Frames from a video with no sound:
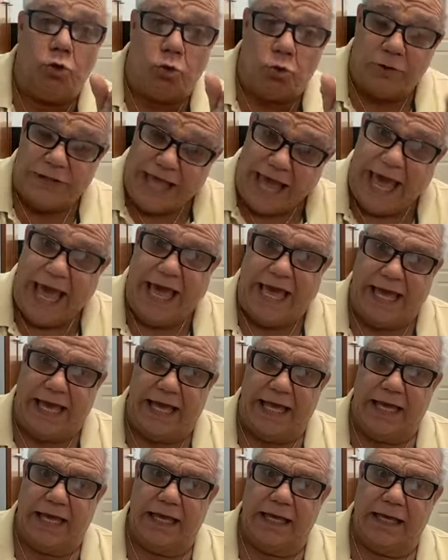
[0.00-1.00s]

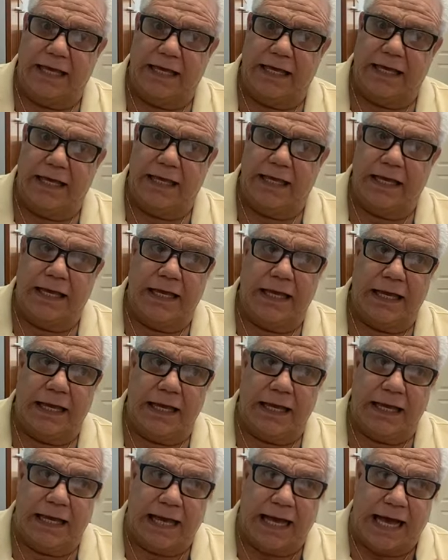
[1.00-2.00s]
Today,
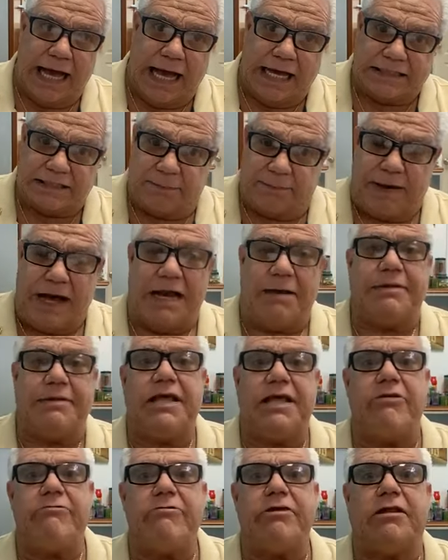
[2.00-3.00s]
as a
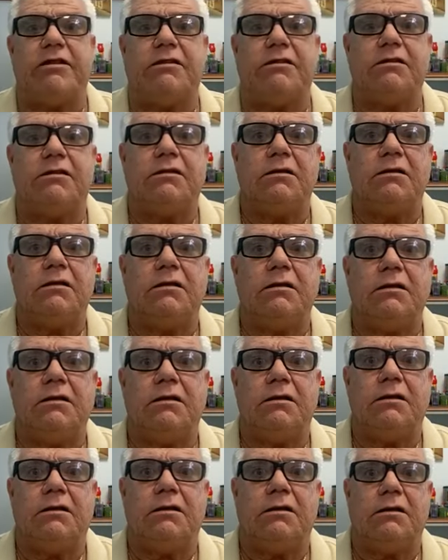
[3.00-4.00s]
parliamentarian,
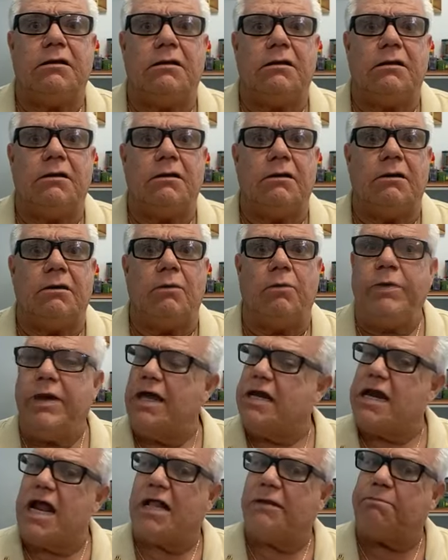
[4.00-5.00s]

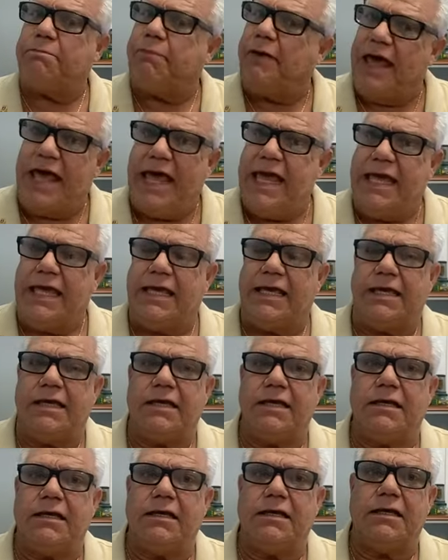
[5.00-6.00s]
we are not paying
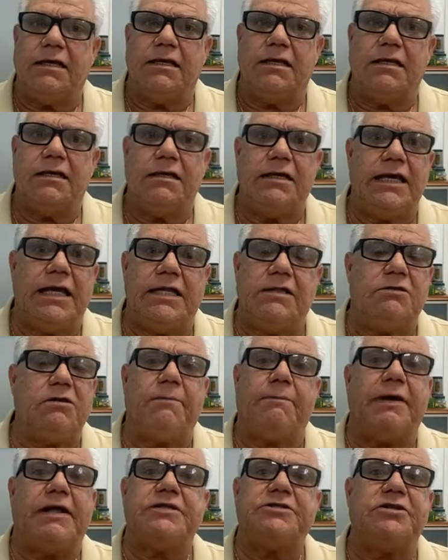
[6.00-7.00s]

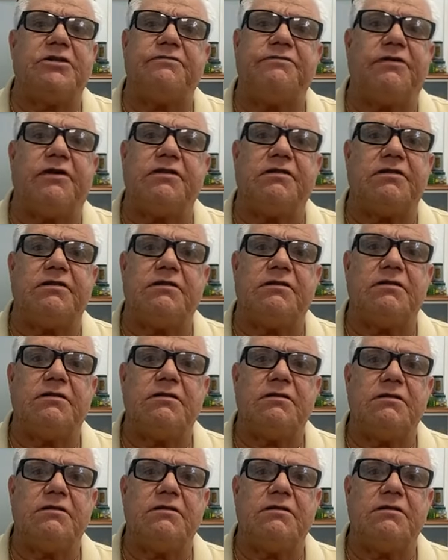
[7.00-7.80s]
into the pension fund.